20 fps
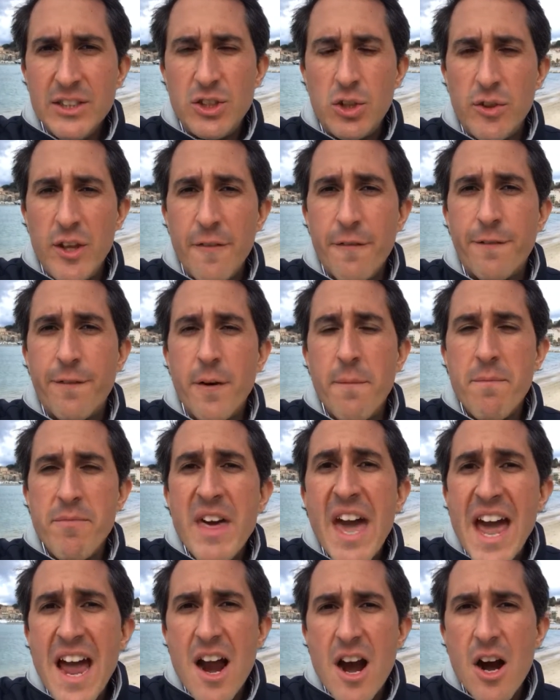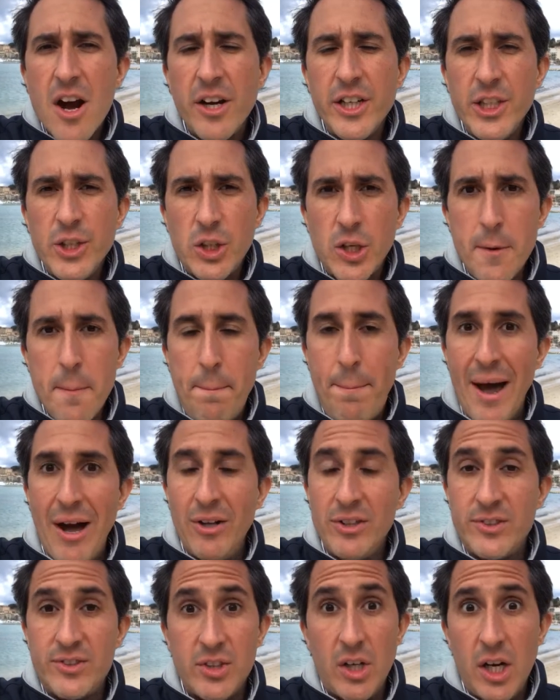So that from there you can
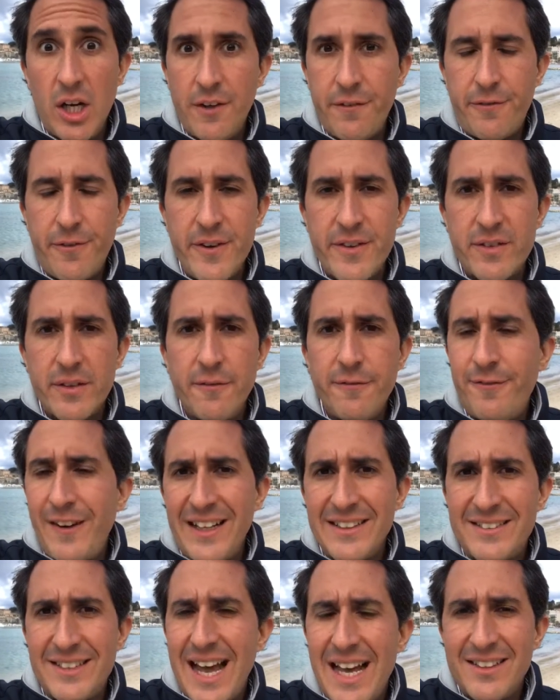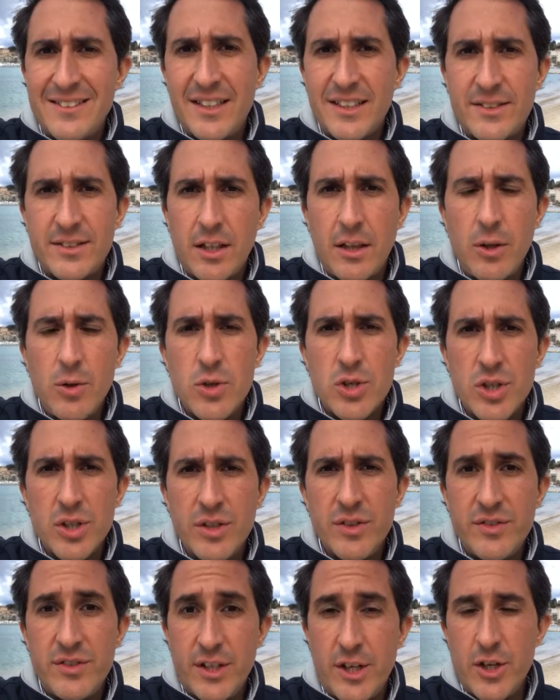bounce off with some fantastic
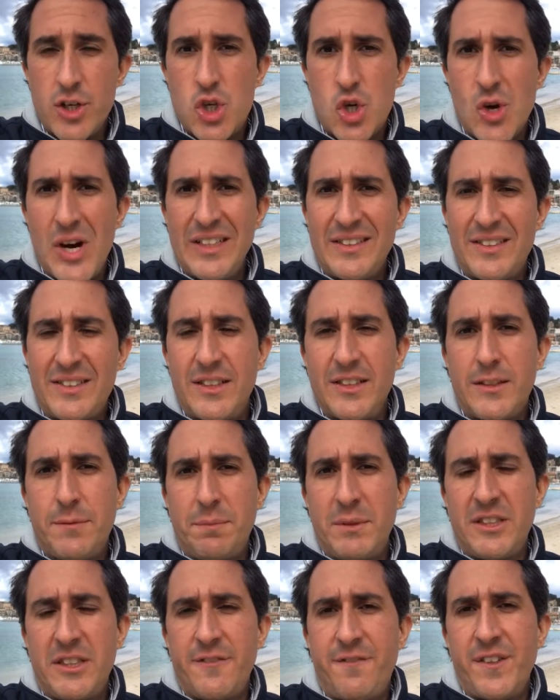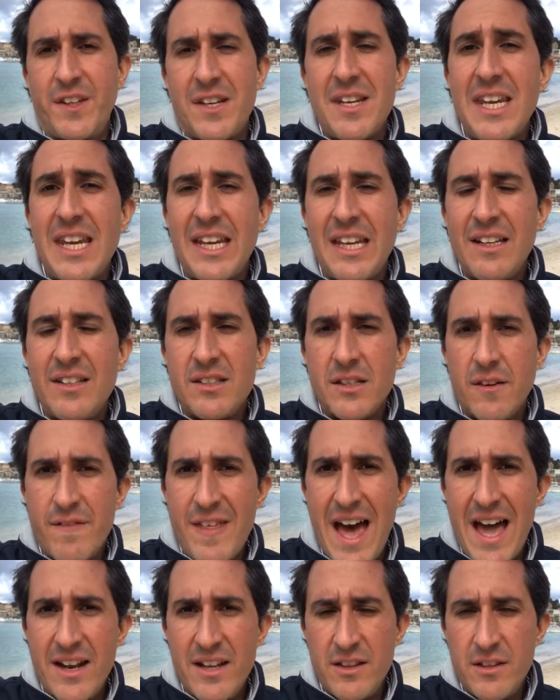solutions that address the specific needs of
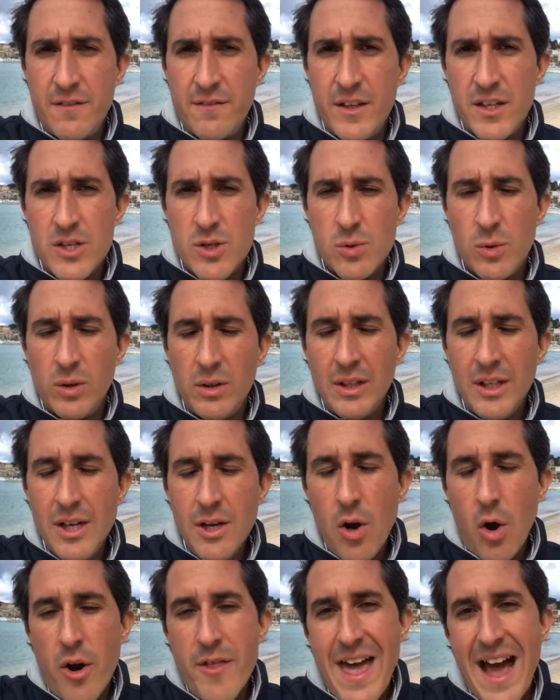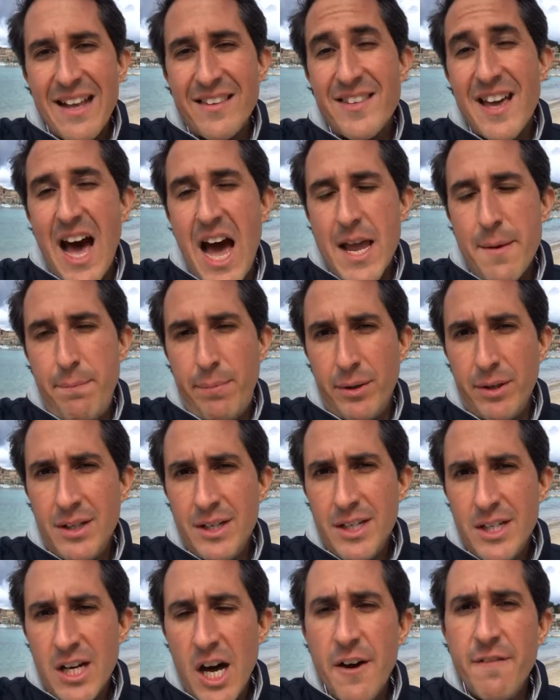that individual or that type
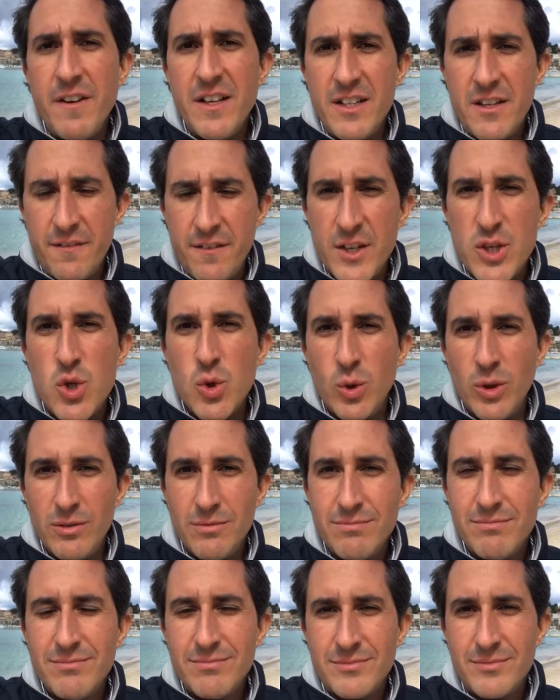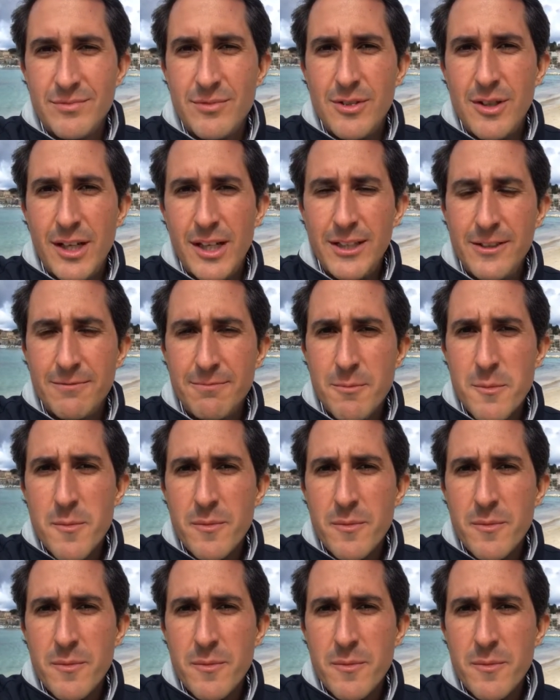of individual. Okay?